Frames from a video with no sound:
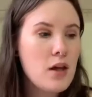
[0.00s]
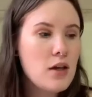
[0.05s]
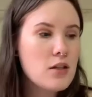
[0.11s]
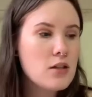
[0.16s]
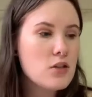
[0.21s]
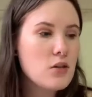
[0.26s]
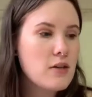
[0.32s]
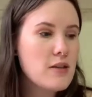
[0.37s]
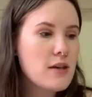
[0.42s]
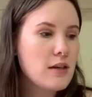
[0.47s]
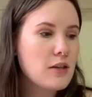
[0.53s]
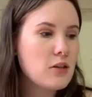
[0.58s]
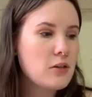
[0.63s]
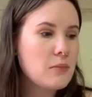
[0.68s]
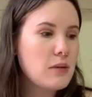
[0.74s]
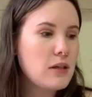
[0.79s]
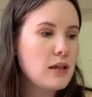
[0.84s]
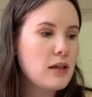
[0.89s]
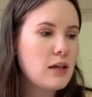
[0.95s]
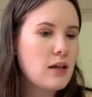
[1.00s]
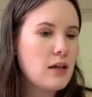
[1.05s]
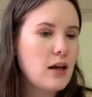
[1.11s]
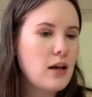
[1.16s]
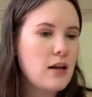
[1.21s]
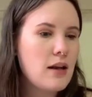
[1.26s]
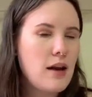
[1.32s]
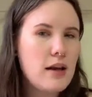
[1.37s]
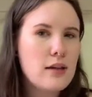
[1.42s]
So I think it'll be
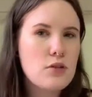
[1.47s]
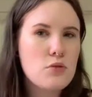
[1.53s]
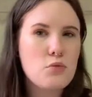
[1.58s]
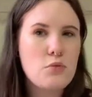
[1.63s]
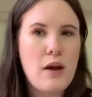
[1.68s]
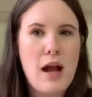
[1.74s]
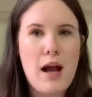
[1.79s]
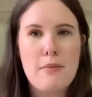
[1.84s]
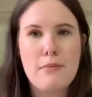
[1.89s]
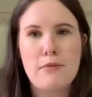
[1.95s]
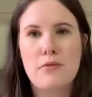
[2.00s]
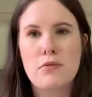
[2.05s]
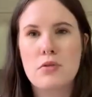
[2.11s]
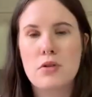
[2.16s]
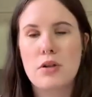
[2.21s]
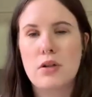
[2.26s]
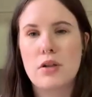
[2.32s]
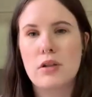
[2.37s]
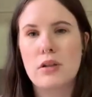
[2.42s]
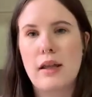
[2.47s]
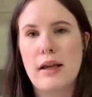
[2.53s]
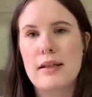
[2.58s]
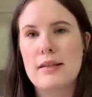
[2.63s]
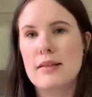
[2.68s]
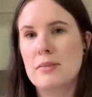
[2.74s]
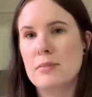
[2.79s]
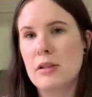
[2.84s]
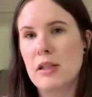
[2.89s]
a nice wrap for like
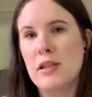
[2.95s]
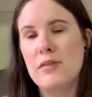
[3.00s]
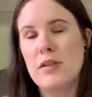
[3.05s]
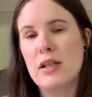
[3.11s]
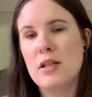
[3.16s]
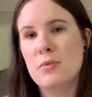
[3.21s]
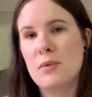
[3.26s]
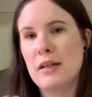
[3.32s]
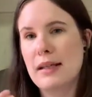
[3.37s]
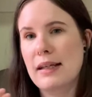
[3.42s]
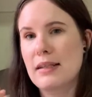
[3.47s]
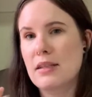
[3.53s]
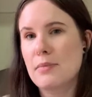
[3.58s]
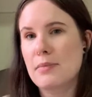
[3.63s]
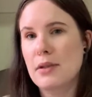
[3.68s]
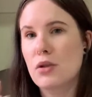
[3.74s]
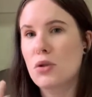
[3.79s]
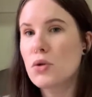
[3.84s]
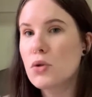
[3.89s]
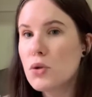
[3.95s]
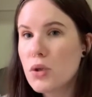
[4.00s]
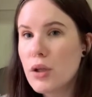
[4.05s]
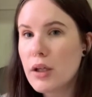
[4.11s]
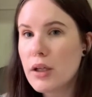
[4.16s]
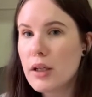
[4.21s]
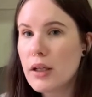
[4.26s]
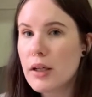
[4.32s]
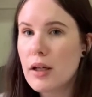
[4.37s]
summer evenings when it gets a bit
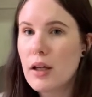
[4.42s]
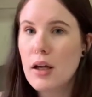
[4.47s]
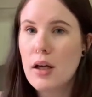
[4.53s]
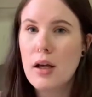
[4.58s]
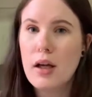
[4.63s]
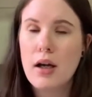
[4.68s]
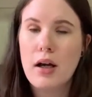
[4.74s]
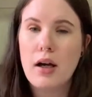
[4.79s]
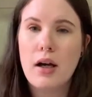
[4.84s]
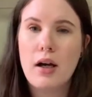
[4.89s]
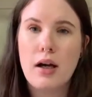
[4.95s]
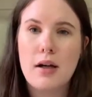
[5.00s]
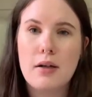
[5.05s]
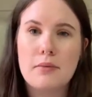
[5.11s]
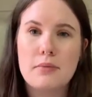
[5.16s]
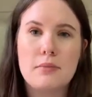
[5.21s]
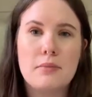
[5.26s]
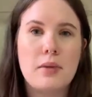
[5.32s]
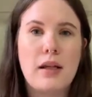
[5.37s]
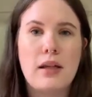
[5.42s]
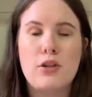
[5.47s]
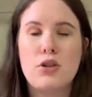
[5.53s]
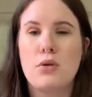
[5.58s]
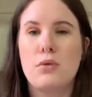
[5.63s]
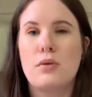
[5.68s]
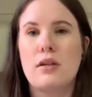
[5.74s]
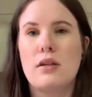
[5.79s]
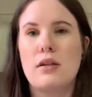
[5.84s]
cooler, um, but I
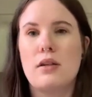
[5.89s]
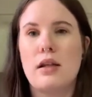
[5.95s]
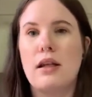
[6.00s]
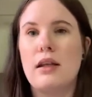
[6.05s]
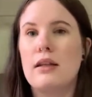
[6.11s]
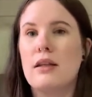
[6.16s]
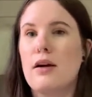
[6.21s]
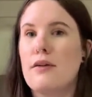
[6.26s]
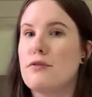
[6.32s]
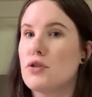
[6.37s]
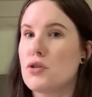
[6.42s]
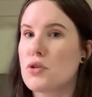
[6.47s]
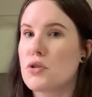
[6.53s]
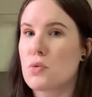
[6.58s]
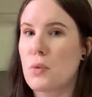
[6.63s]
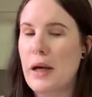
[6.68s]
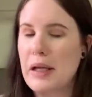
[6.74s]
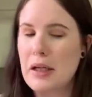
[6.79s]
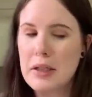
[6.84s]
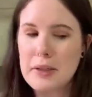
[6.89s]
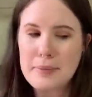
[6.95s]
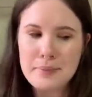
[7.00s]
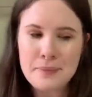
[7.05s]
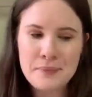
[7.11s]
don't need a full sweater.